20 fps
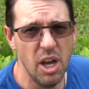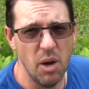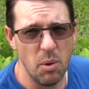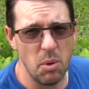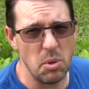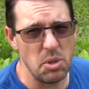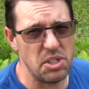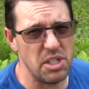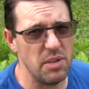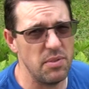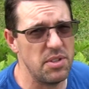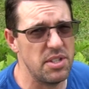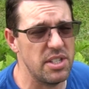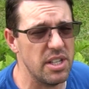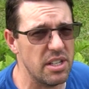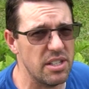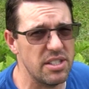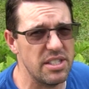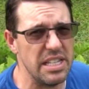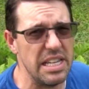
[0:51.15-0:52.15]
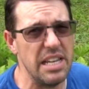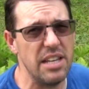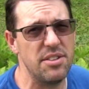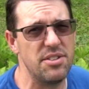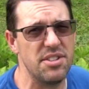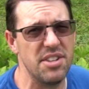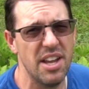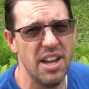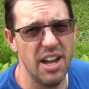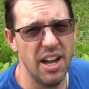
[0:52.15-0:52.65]
We received 6
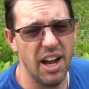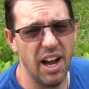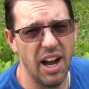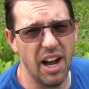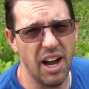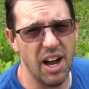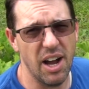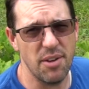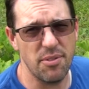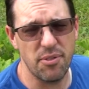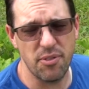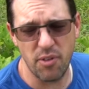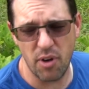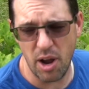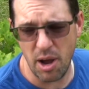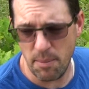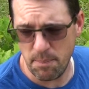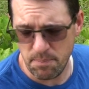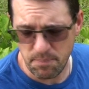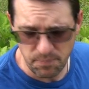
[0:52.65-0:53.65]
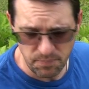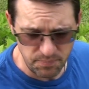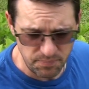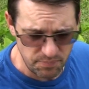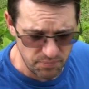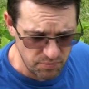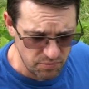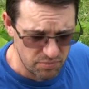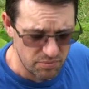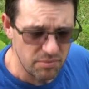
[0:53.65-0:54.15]
seeds from
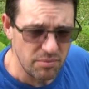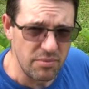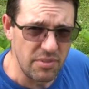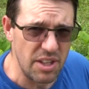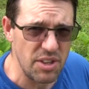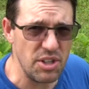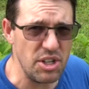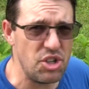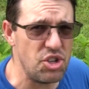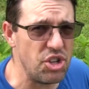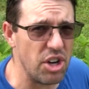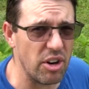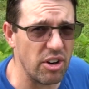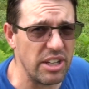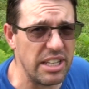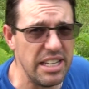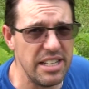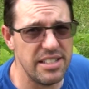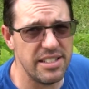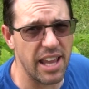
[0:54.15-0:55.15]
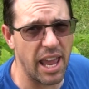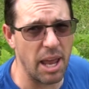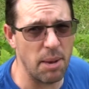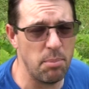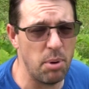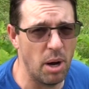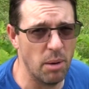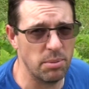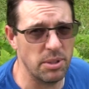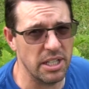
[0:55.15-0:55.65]
the Cherokee tan
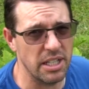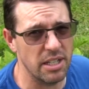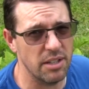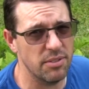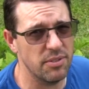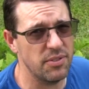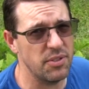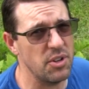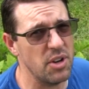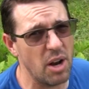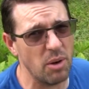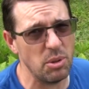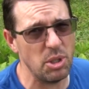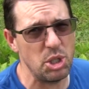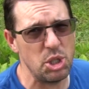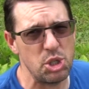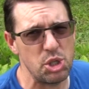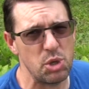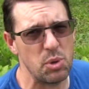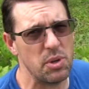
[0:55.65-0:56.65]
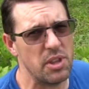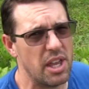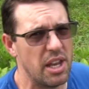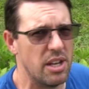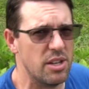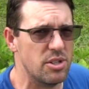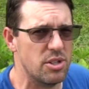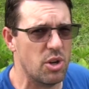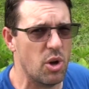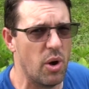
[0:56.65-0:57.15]
pumpkin. If you're not really sure what that
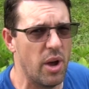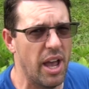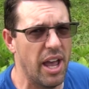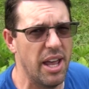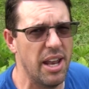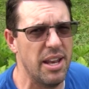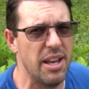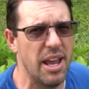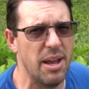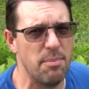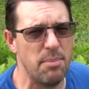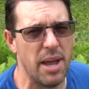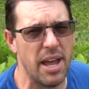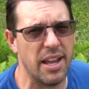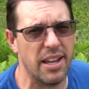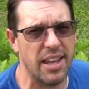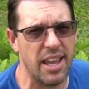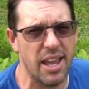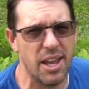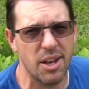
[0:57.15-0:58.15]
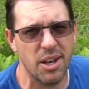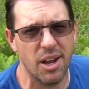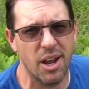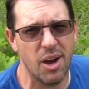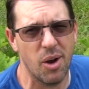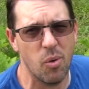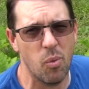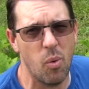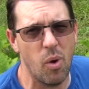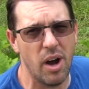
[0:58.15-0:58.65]
is, go ahead back and
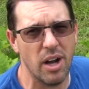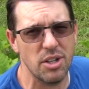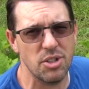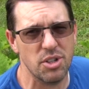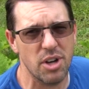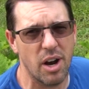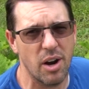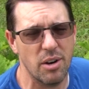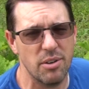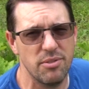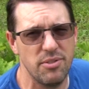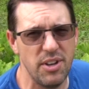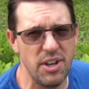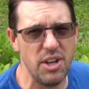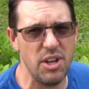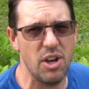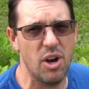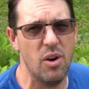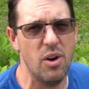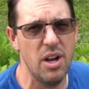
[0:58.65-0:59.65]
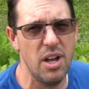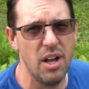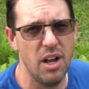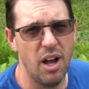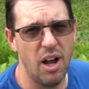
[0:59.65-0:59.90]
watch our video.